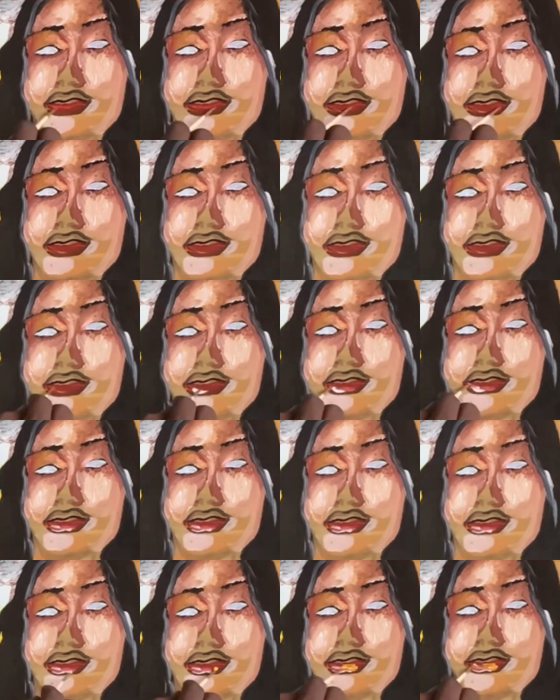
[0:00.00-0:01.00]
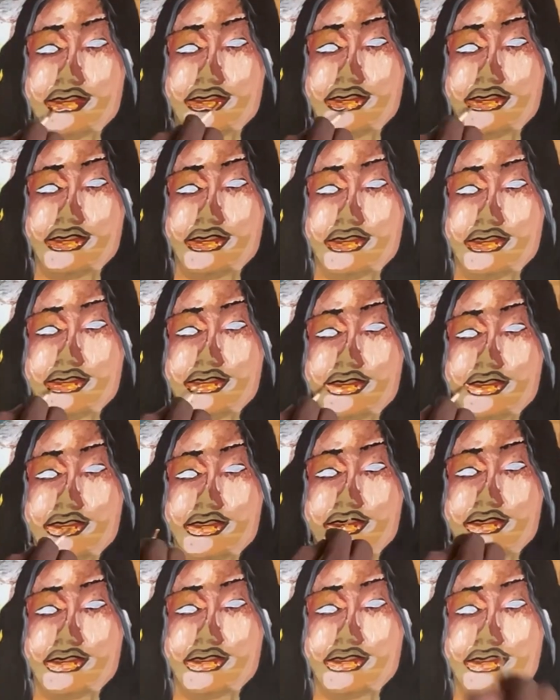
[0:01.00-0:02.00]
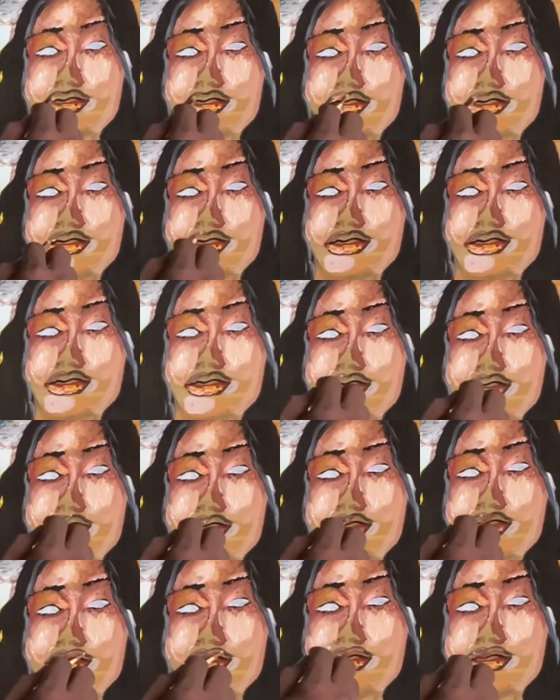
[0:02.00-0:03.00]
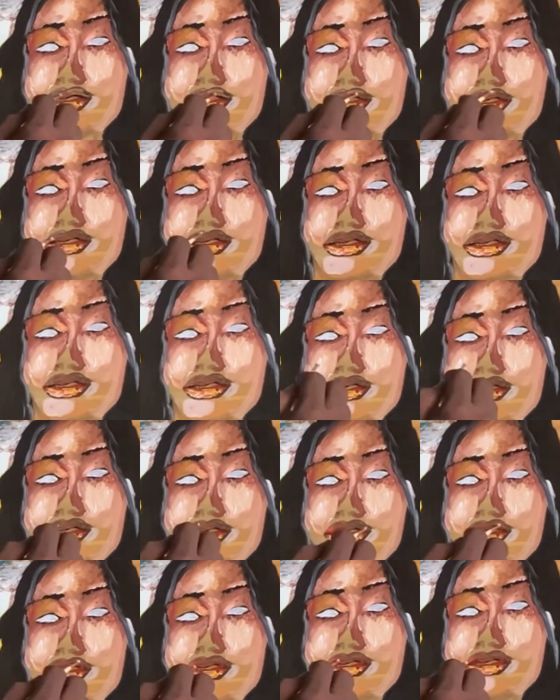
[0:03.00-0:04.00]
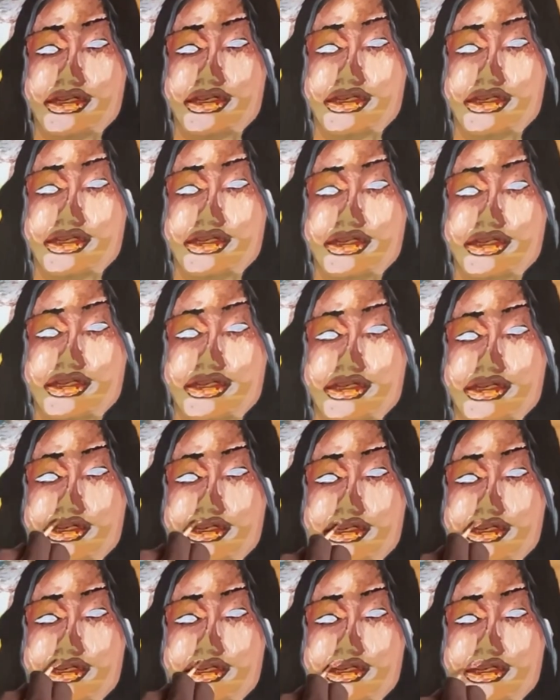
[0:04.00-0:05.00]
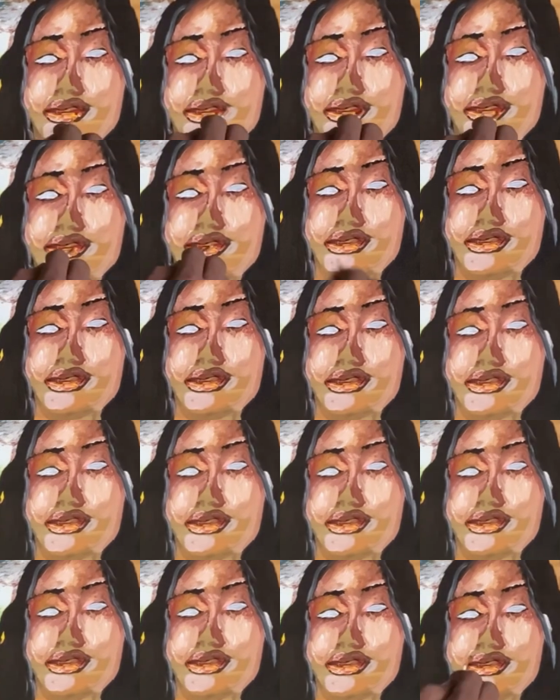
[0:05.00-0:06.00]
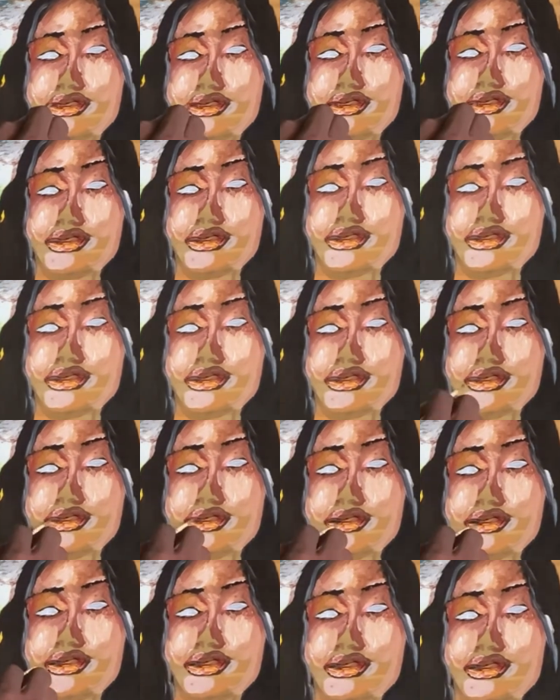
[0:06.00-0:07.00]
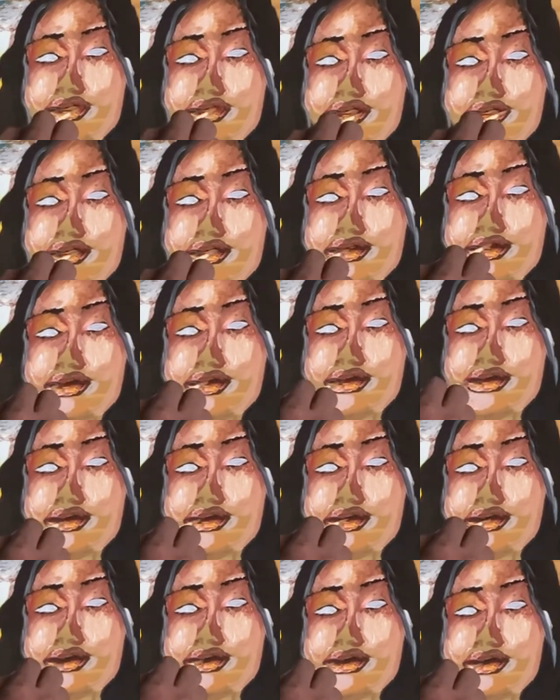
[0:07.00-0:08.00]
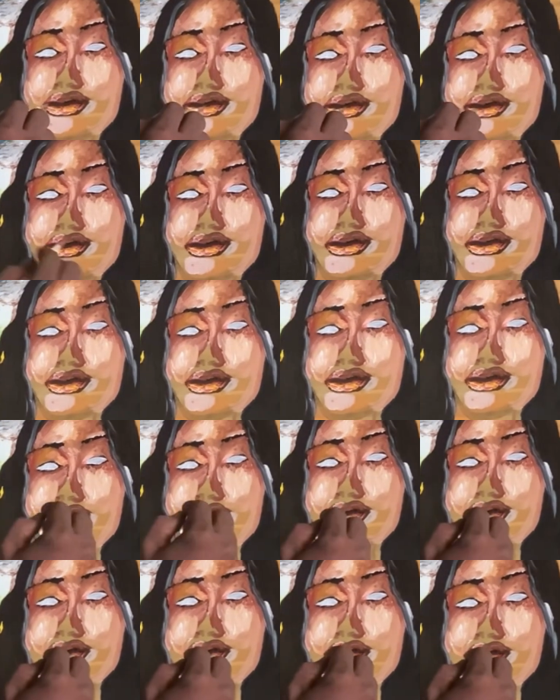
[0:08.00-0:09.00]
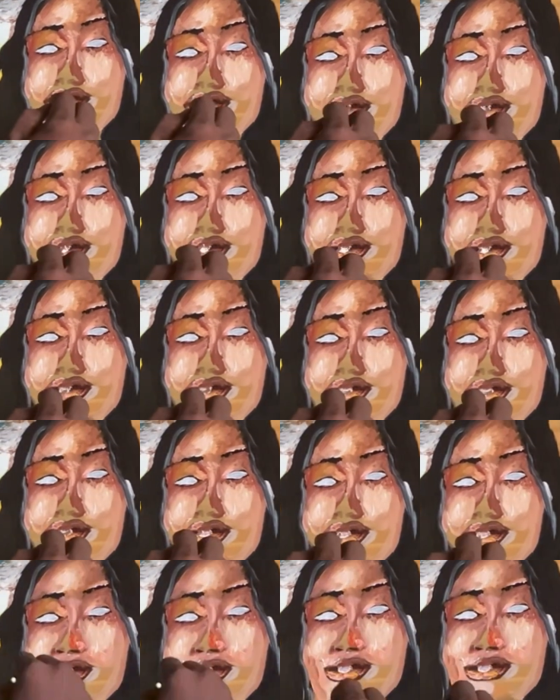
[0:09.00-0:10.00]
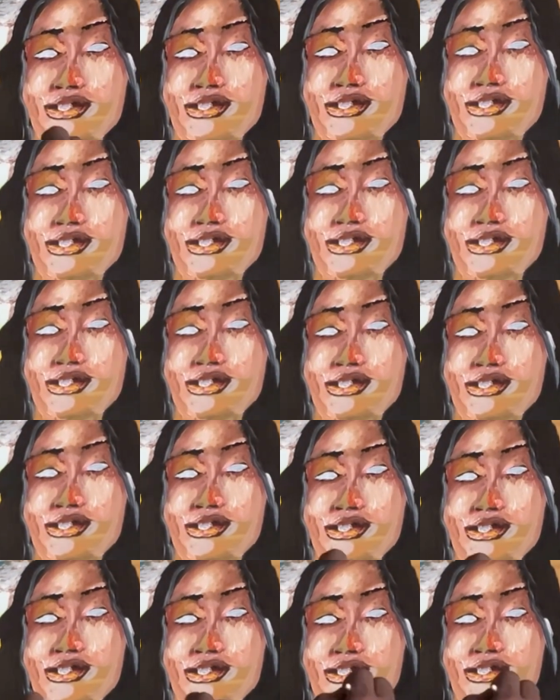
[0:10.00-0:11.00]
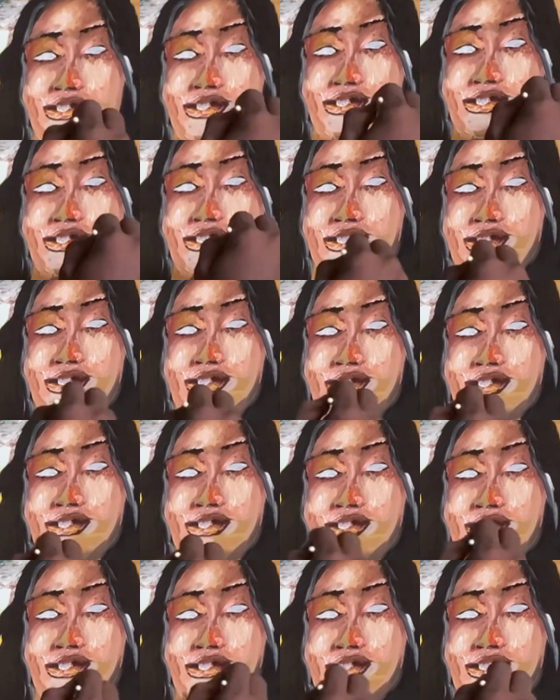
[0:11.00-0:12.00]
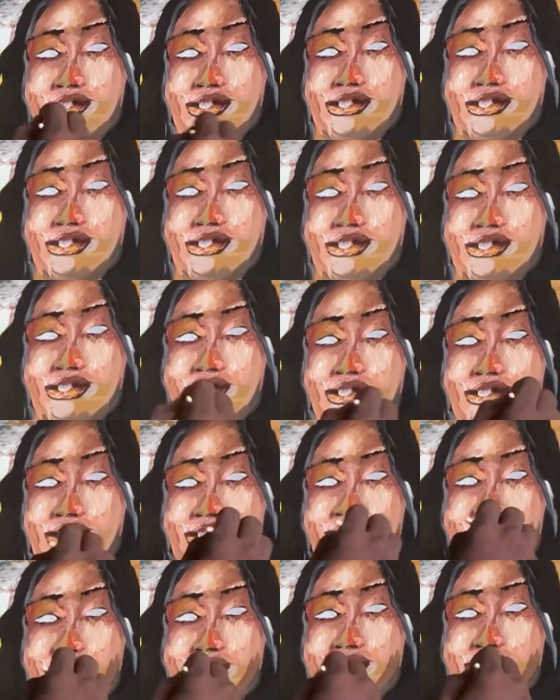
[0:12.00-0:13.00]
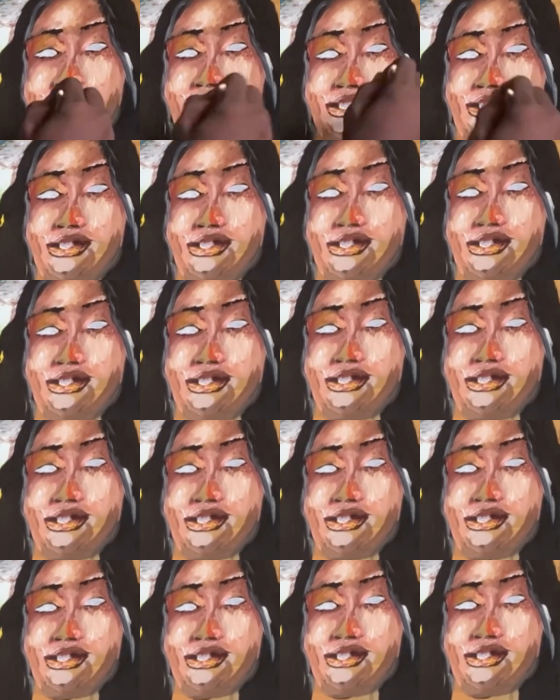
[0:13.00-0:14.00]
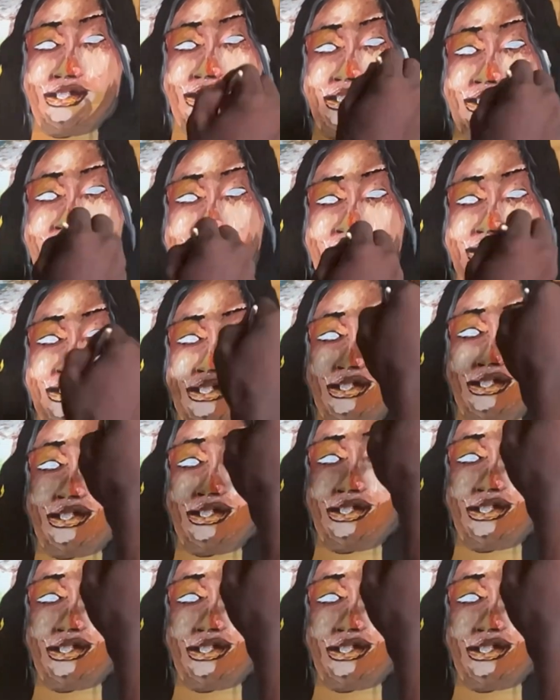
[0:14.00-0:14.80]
canvas. So it's actually I actually like it because it kind of gives me something I'm not really expecting. Just trying to see what the outcome would be rather than having an unexpected outcome. And it's a